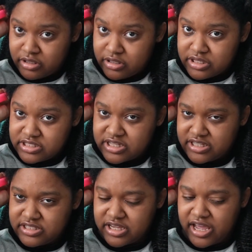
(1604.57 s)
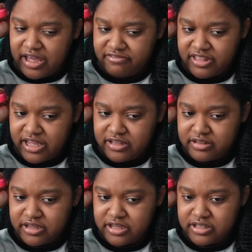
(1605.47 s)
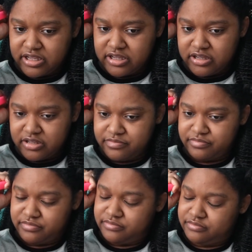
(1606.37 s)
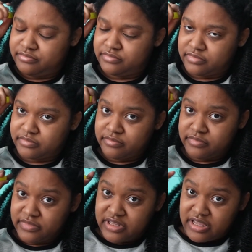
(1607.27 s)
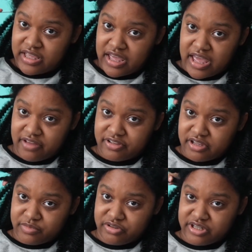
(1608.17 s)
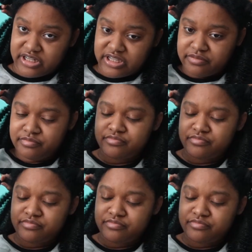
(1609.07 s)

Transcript: it's nice to have that and have a community.